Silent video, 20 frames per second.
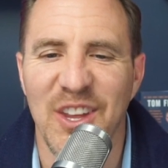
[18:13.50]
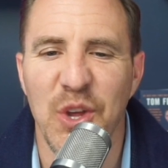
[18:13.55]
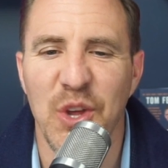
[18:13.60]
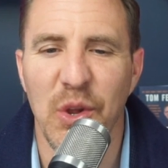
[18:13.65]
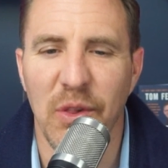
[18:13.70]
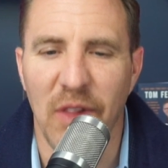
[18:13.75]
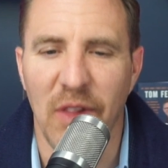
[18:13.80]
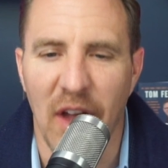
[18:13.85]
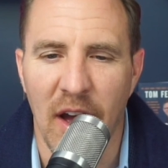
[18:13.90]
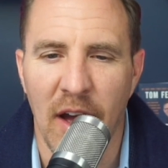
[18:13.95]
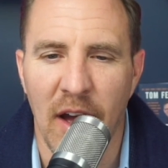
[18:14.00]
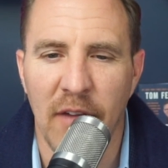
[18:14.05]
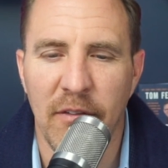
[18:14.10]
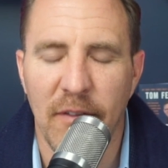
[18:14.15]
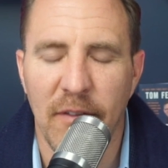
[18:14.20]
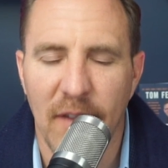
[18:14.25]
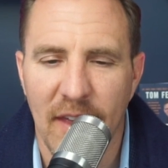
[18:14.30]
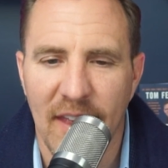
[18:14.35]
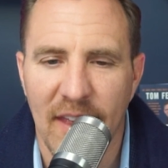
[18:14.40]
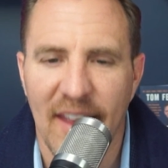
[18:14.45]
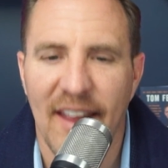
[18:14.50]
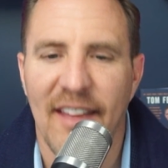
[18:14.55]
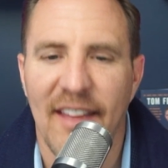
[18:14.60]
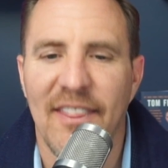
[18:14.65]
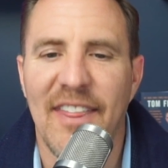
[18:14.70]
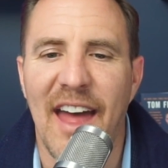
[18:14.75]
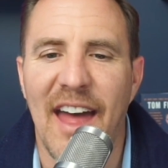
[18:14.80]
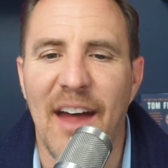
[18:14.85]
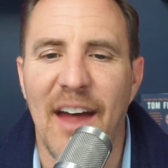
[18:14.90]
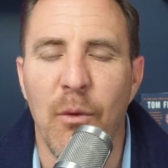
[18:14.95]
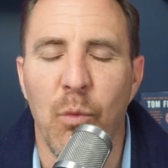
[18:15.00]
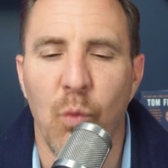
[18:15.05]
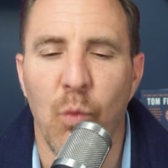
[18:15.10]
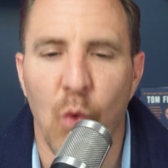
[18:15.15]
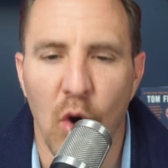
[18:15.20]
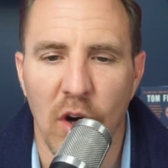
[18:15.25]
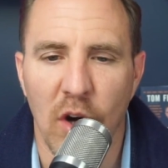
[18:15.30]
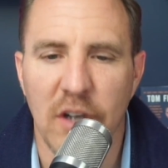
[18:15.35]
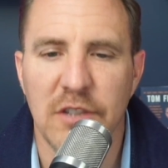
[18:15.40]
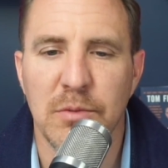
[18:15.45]
you love that
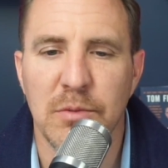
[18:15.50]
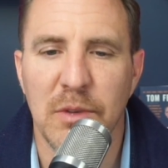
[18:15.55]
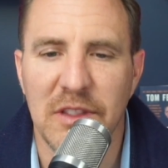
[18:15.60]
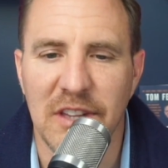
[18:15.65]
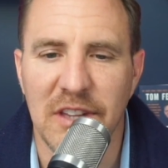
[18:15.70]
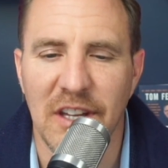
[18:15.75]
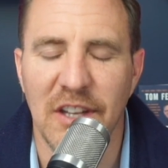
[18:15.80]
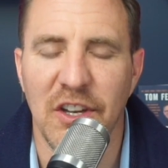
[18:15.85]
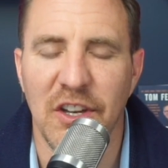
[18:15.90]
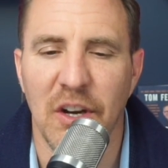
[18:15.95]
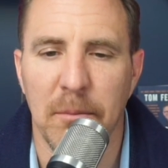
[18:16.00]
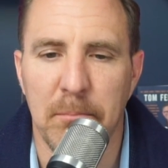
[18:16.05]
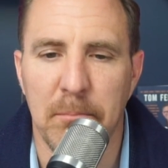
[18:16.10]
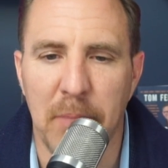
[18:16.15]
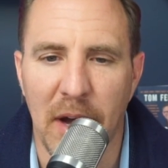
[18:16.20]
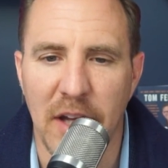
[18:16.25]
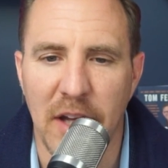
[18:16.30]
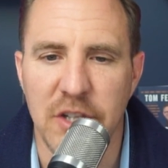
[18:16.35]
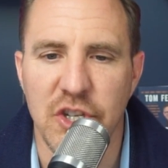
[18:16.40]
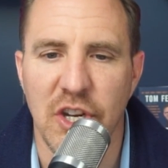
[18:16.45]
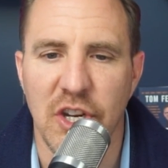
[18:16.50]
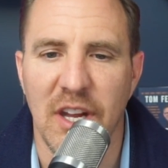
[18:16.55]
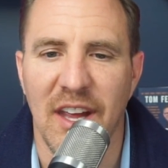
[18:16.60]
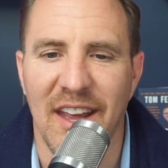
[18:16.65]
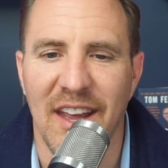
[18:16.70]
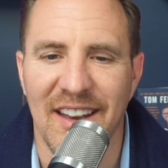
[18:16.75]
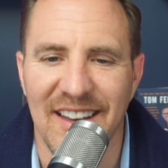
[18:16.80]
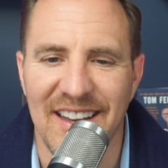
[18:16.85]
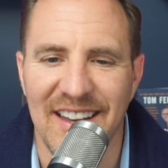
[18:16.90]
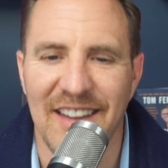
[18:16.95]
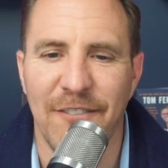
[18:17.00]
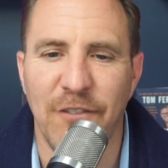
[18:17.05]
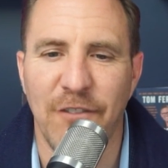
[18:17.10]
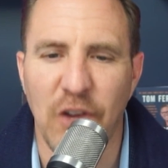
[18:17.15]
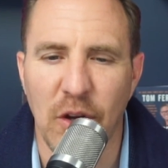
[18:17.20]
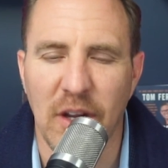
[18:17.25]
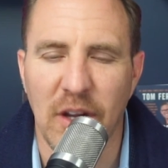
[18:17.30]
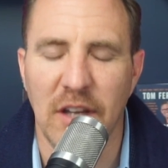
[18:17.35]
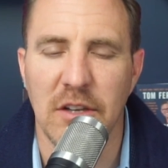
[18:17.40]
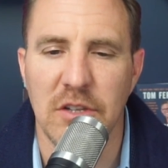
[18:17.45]
works within your budget, and if
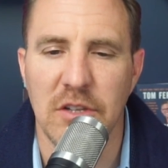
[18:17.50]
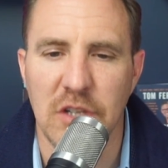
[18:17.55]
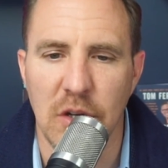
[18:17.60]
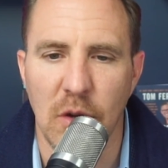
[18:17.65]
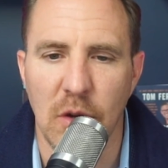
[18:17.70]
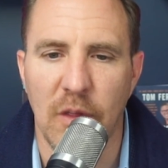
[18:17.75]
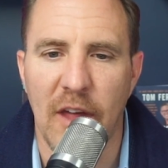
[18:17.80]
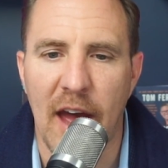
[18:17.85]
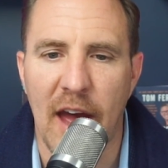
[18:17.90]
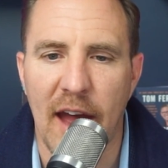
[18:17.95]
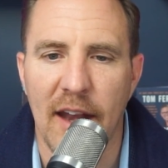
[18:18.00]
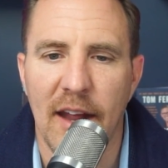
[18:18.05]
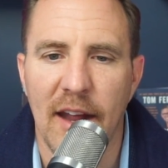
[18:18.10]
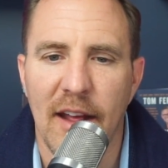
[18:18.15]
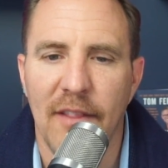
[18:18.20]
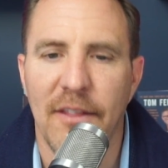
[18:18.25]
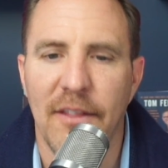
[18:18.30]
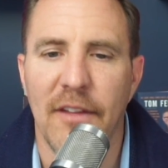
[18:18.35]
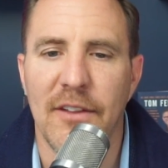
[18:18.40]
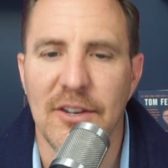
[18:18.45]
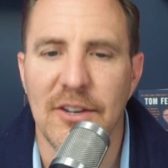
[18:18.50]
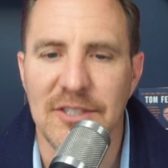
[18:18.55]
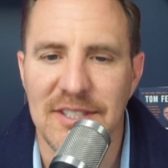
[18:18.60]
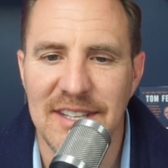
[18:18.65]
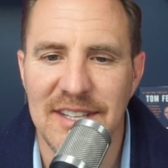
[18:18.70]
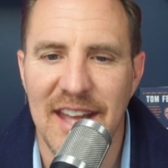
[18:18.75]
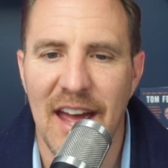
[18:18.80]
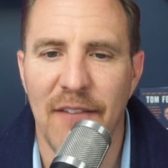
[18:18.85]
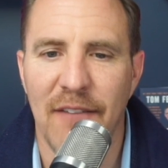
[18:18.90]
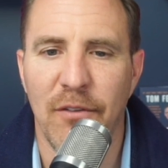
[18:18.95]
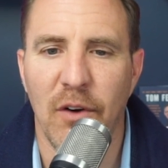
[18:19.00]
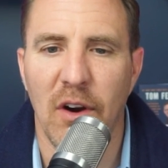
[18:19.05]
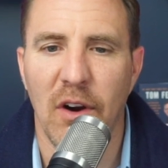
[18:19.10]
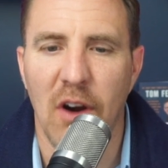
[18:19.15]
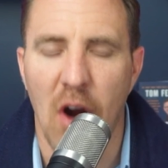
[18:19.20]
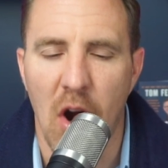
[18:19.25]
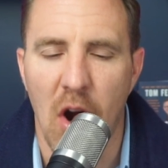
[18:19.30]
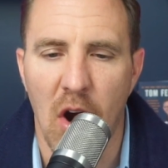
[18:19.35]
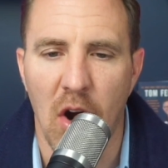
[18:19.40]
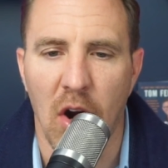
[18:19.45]
you can do that, then there's never
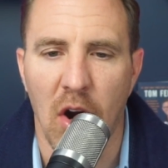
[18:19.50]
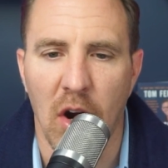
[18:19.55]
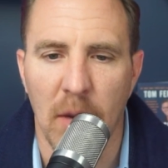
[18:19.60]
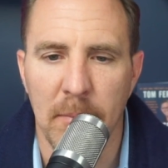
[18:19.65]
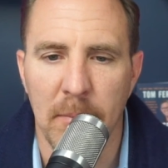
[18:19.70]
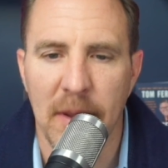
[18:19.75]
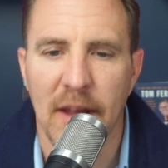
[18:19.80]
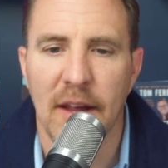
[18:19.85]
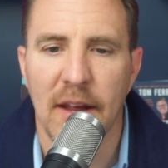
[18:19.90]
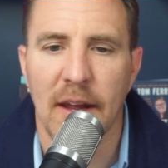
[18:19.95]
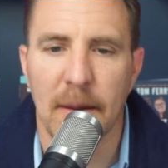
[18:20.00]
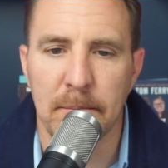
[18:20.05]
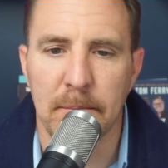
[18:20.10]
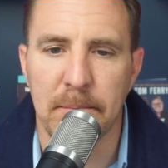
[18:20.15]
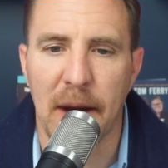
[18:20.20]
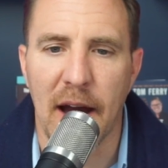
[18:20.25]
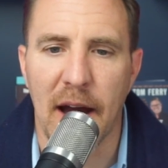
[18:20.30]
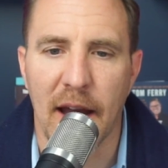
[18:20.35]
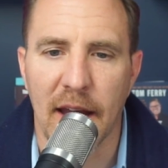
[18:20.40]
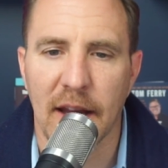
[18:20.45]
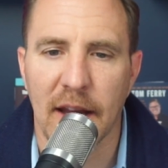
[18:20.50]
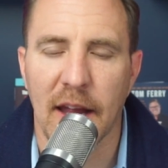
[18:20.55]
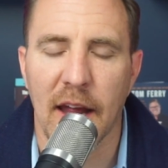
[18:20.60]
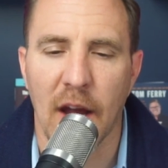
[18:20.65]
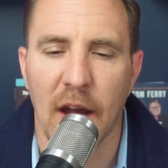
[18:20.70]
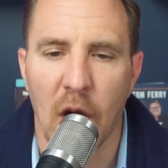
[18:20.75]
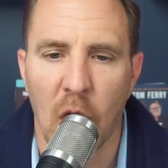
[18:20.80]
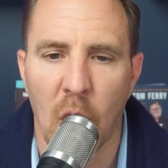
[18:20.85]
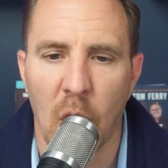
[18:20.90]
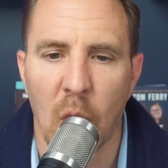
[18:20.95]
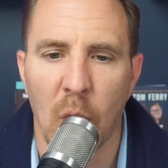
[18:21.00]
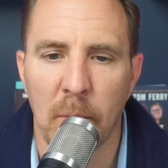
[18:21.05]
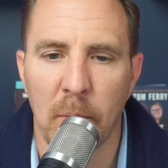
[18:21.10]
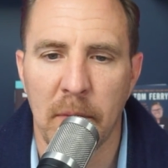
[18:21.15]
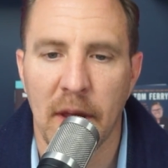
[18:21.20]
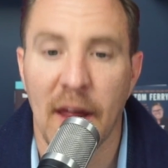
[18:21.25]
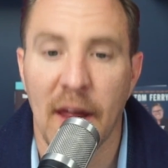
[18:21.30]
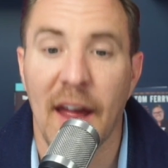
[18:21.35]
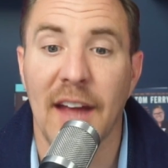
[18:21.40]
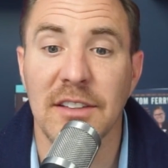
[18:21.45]
harm in buying a home
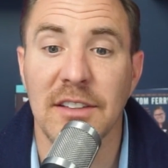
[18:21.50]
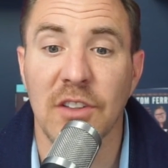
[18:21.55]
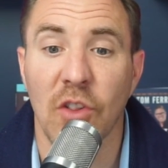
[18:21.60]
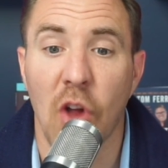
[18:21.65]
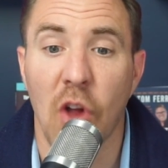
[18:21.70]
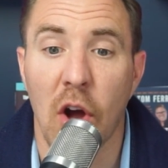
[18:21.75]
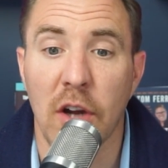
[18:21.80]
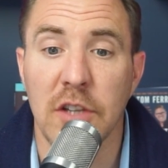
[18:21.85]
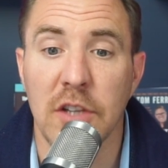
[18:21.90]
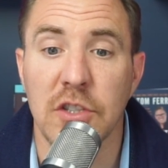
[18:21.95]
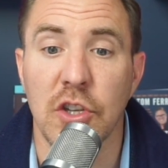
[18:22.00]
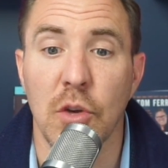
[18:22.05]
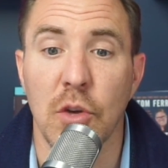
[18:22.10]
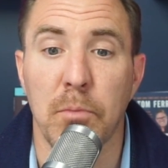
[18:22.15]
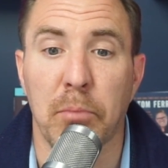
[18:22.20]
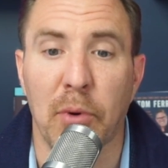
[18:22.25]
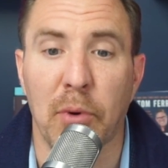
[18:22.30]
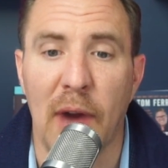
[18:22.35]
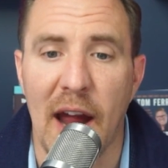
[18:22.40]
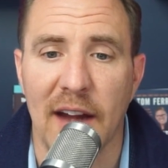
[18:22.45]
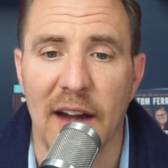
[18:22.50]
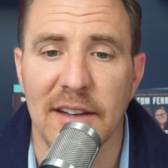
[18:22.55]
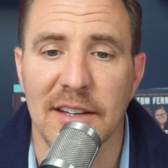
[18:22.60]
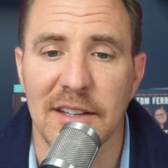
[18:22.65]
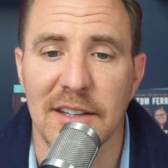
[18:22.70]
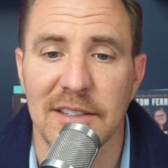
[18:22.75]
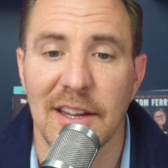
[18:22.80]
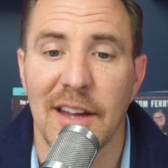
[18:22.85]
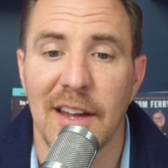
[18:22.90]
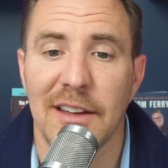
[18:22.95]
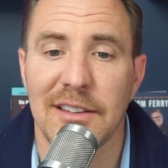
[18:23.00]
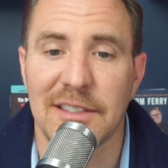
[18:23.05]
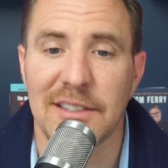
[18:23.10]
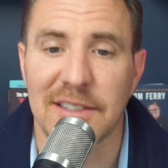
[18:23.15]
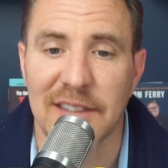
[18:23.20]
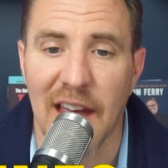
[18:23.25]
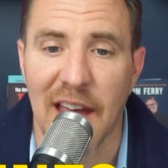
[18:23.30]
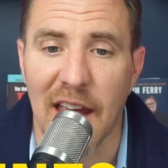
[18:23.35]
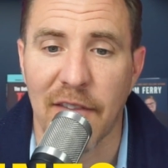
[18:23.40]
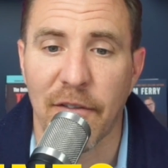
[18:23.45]
as long as you practice
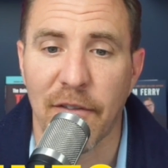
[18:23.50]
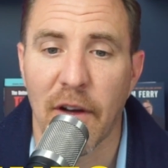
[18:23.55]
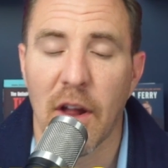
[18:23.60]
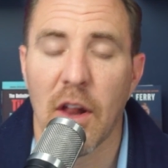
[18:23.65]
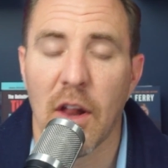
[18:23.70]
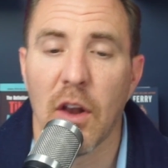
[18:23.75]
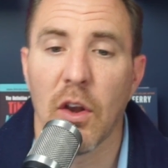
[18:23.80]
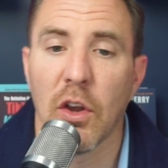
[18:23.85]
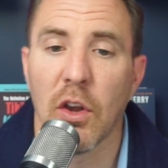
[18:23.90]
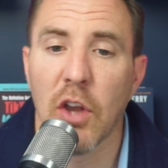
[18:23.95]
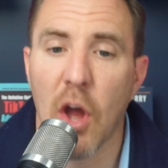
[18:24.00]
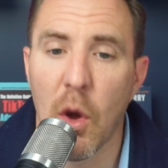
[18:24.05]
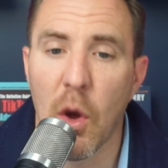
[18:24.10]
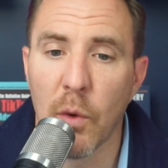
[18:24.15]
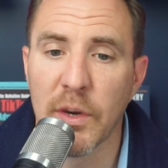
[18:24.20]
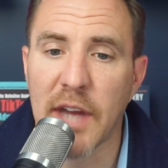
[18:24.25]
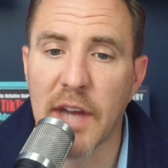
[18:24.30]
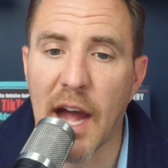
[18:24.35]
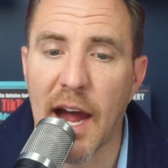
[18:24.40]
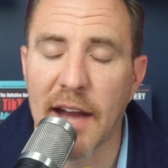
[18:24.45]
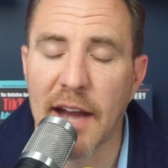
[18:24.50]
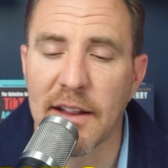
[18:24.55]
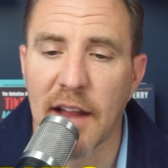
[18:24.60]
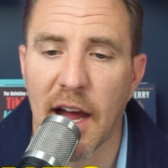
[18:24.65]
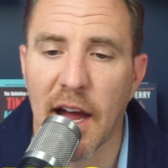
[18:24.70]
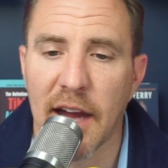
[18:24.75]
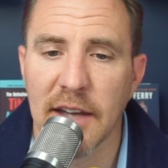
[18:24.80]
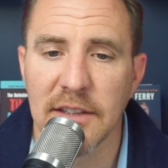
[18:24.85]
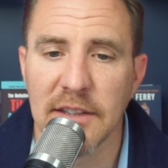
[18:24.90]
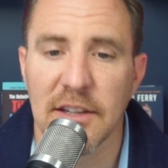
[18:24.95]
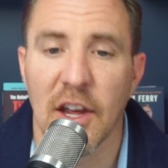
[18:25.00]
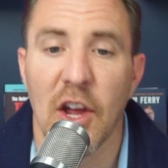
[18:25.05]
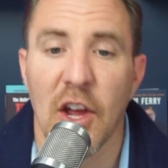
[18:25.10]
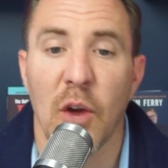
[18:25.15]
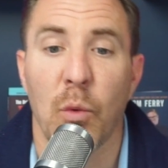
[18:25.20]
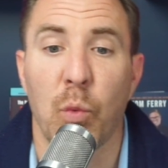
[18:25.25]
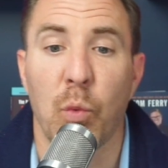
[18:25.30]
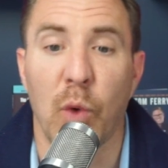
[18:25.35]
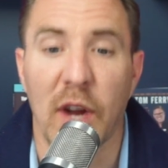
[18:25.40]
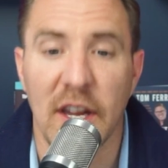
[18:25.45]
safe loan guidelines,
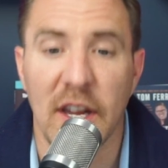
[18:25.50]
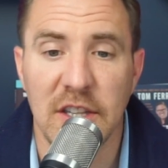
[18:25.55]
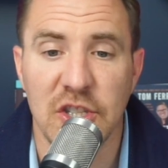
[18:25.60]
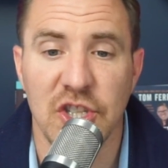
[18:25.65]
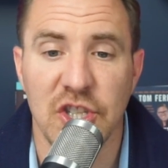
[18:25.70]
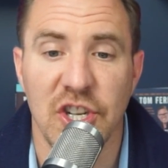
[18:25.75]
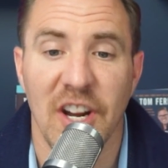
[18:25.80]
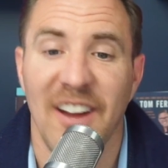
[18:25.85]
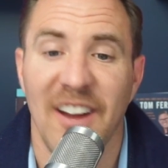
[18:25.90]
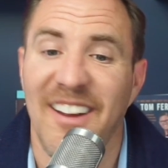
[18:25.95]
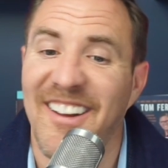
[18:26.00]
which